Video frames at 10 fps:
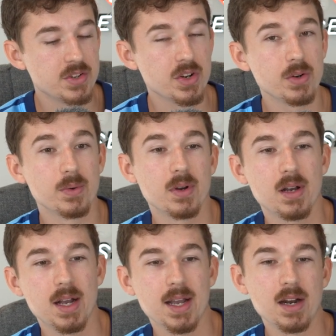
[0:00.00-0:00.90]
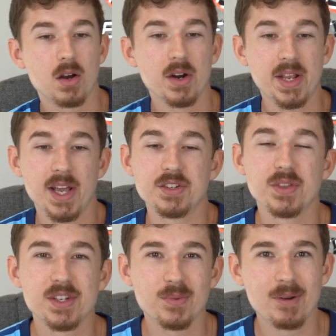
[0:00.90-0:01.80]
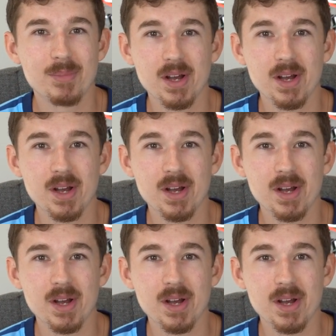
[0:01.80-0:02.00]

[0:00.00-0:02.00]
So I kind of already answered this one,